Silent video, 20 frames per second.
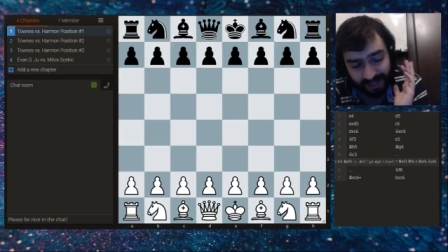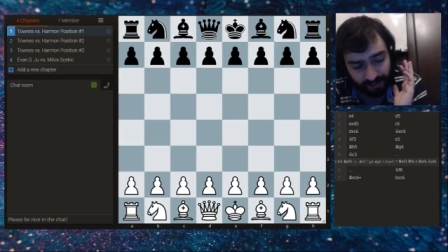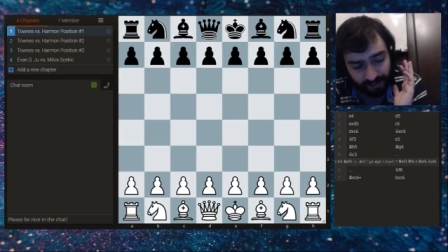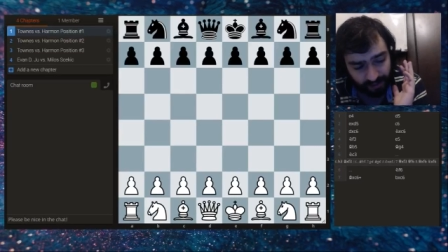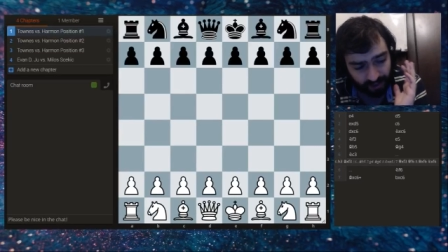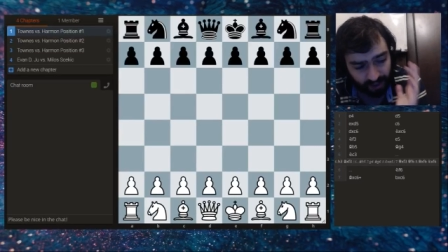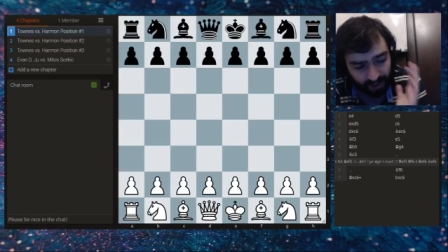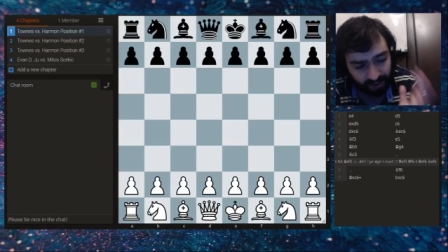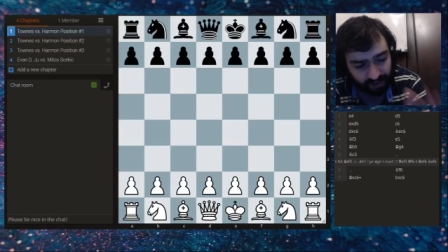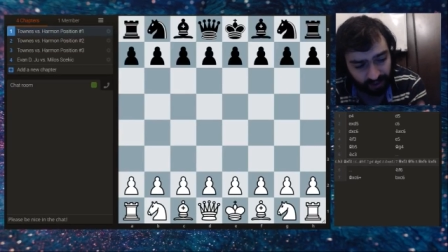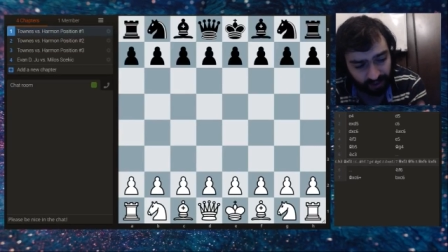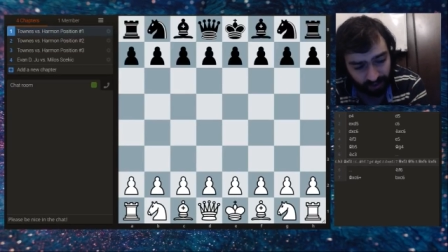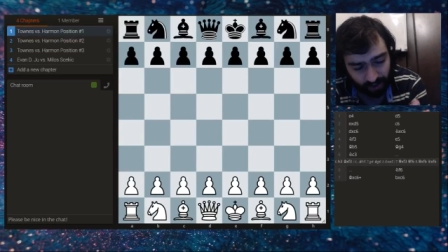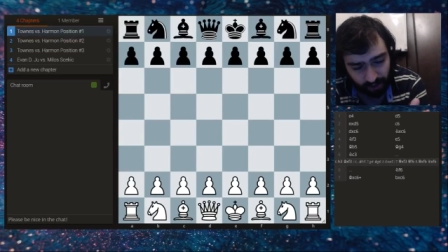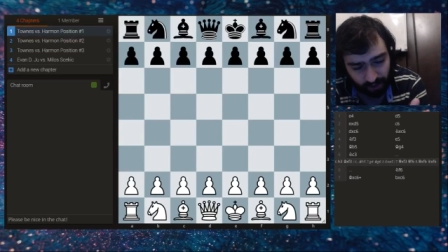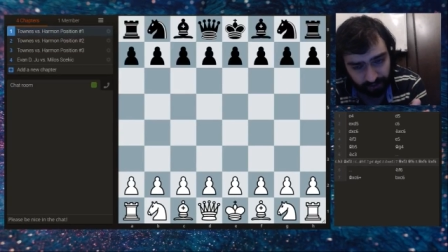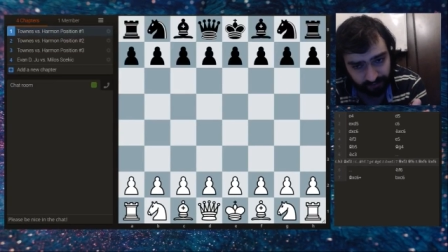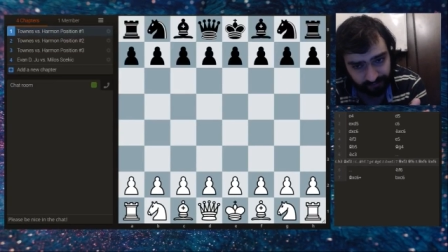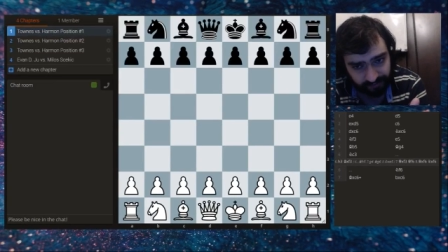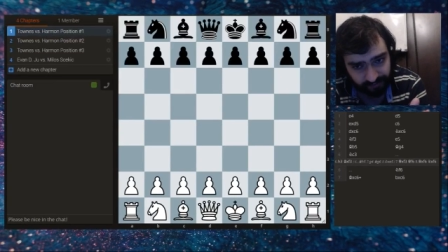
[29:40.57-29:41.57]
there are a
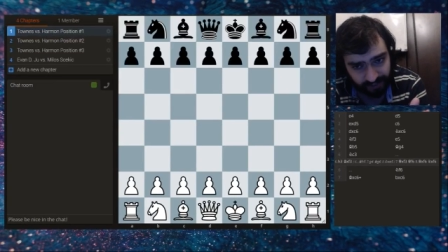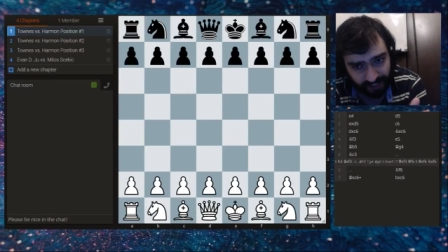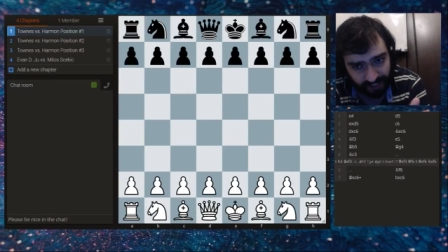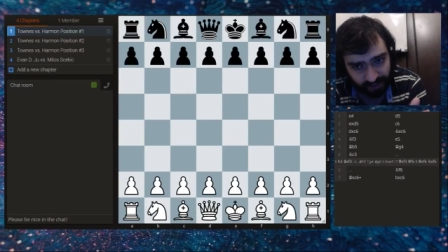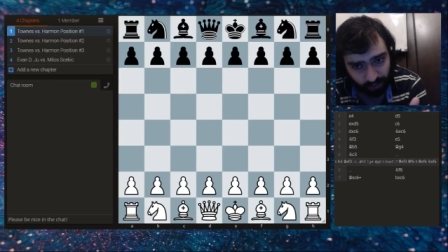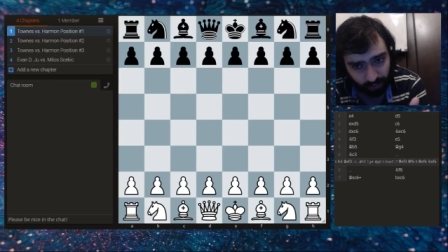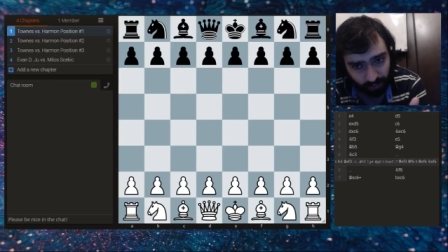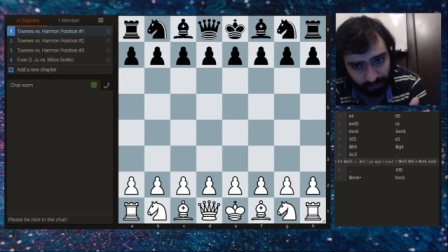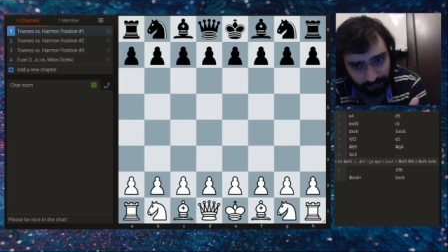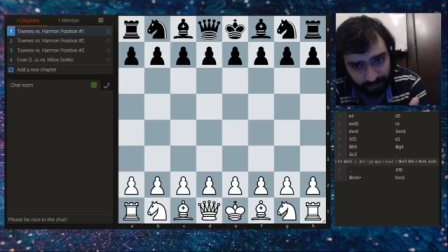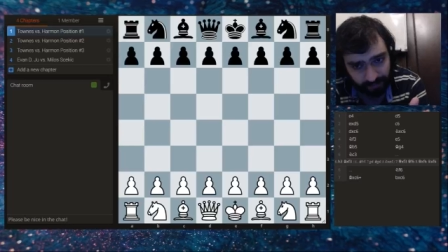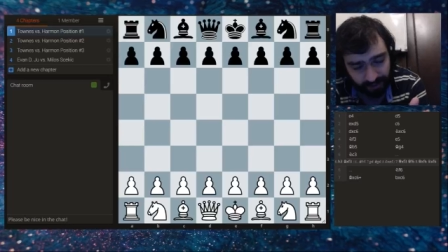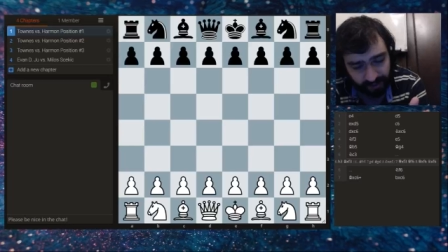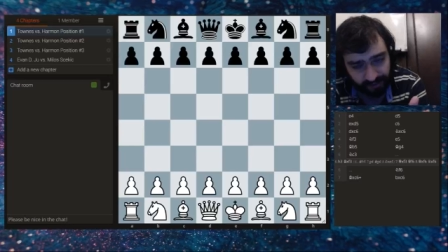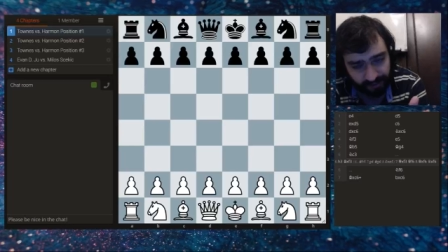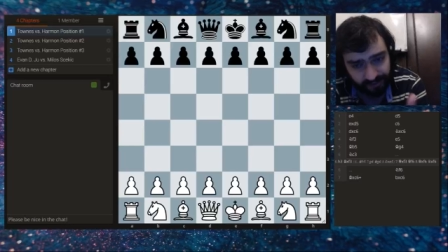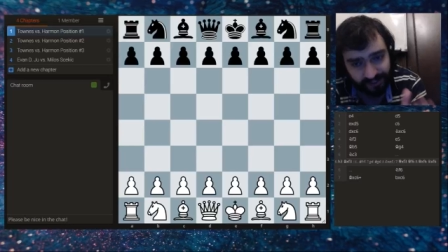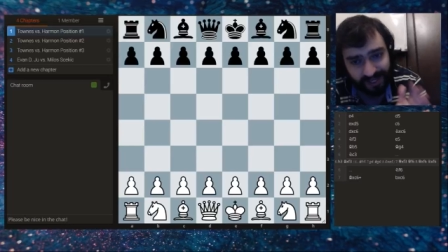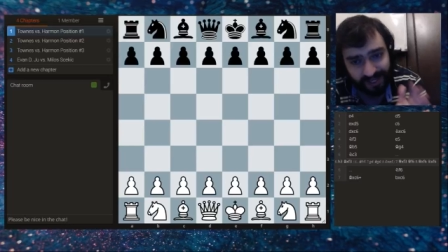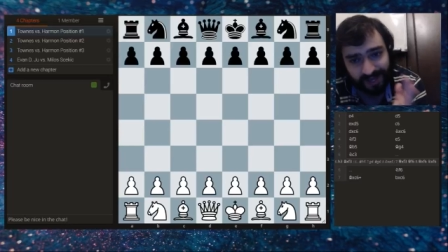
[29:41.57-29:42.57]
lot of casual
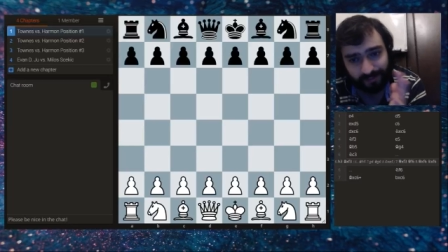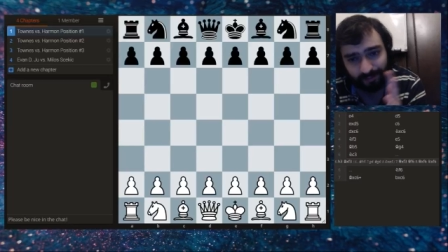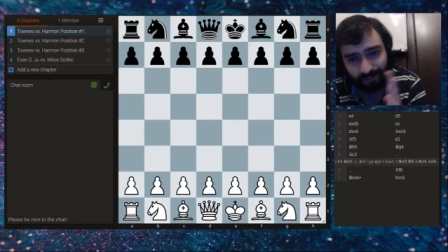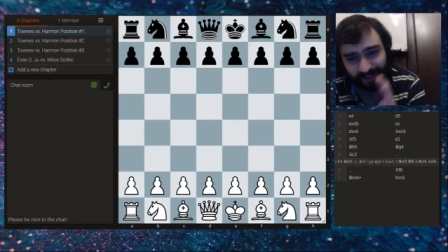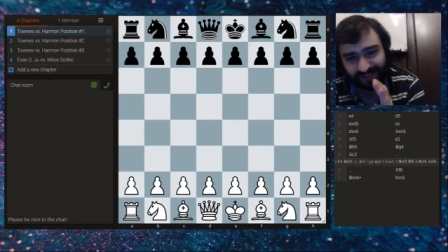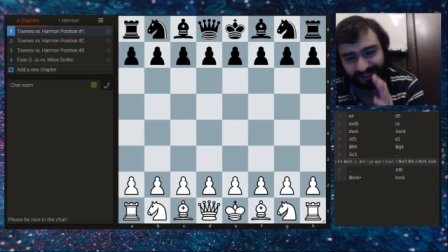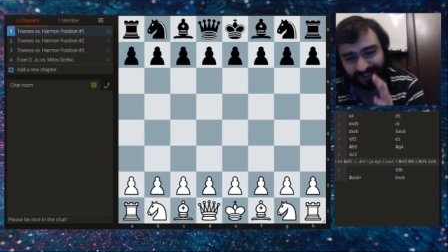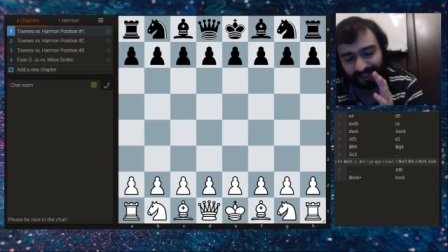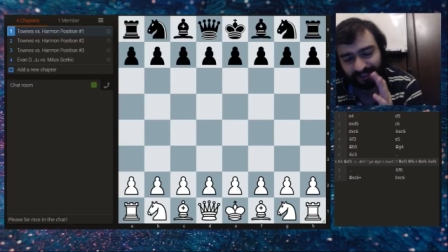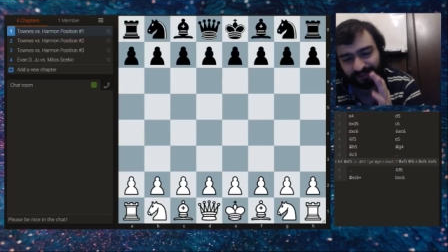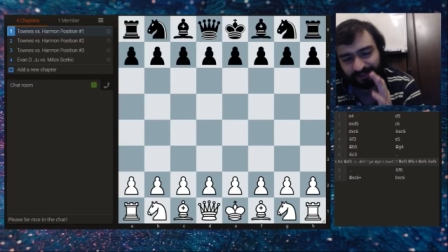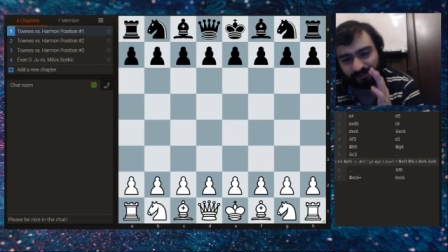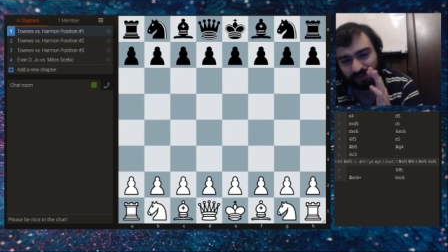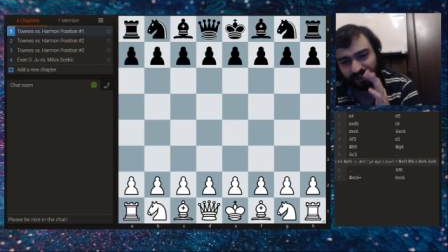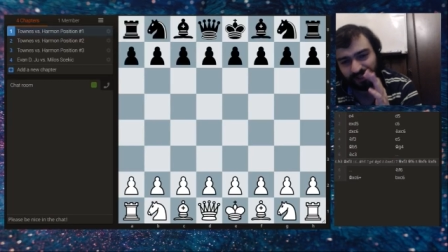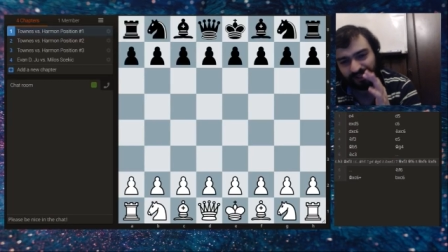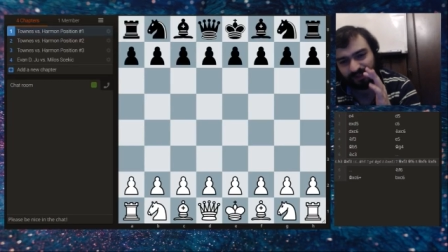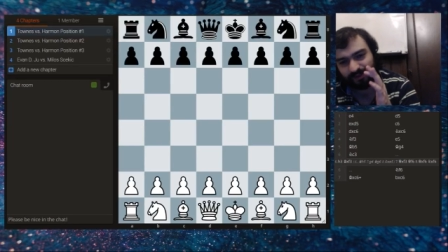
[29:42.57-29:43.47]
players, but not many.